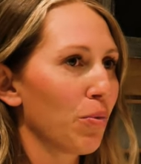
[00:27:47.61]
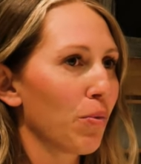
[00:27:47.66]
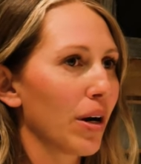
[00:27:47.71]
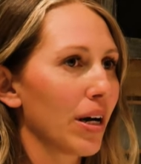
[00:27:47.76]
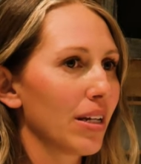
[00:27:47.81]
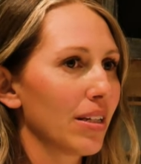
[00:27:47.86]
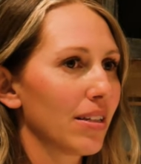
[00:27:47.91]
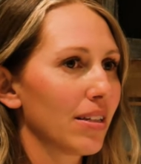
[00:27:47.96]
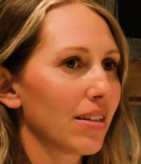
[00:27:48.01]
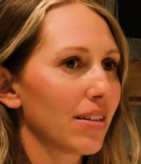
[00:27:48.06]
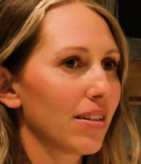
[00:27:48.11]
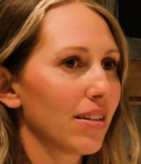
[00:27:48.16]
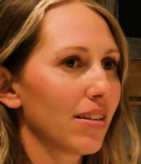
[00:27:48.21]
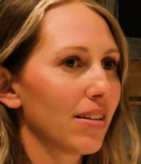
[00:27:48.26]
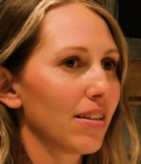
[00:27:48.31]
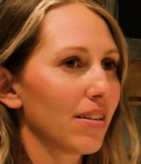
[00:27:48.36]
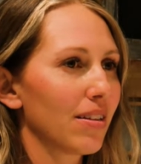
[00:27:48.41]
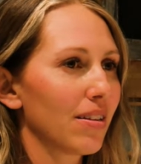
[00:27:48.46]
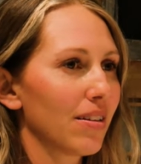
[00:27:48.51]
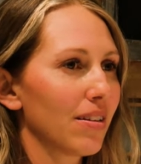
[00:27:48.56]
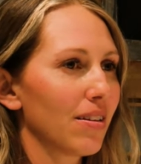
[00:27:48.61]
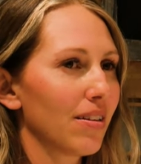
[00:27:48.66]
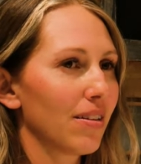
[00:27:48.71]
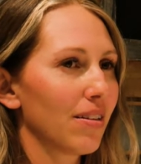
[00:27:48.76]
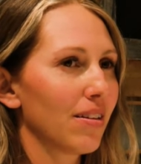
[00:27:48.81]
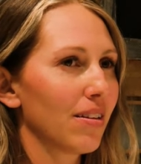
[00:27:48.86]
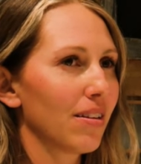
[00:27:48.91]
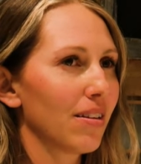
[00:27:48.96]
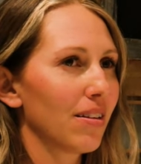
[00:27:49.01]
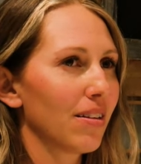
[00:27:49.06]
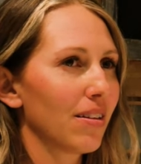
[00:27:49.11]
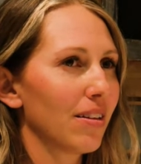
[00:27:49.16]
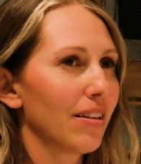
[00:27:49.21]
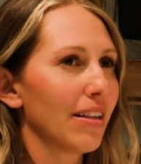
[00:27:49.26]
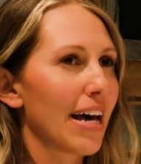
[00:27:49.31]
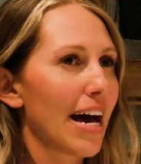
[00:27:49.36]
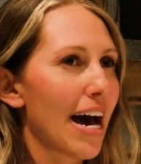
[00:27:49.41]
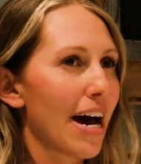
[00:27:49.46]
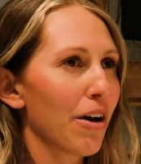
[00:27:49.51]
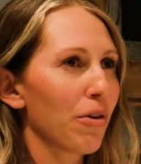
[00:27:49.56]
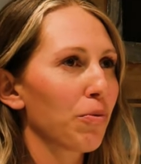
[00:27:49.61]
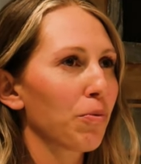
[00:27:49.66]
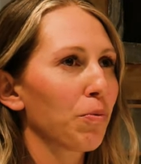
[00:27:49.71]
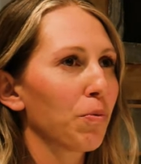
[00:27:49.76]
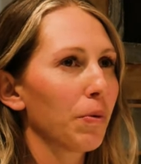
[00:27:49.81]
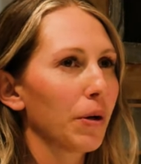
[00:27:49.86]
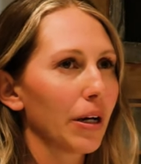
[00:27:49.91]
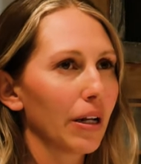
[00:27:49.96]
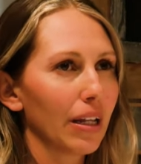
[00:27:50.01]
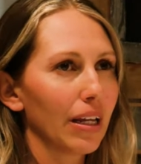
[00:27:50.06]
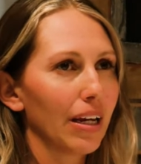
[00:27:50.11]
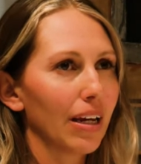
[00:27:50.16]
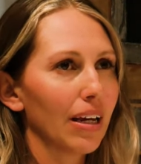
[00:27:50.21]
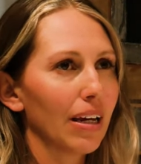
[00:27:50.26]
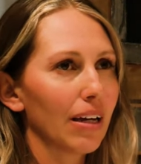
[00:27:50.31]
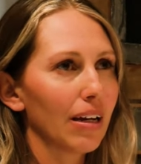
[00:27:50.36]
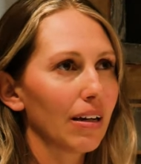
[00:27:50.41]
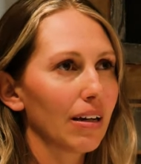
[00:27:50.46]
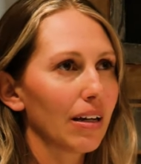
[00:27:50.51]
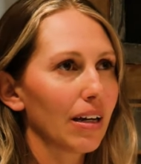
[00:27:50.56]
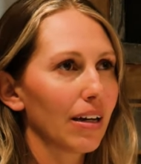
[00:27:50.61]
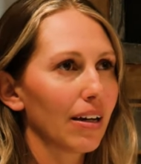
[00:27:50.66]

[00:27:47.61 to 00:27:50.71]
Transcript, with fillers: was that really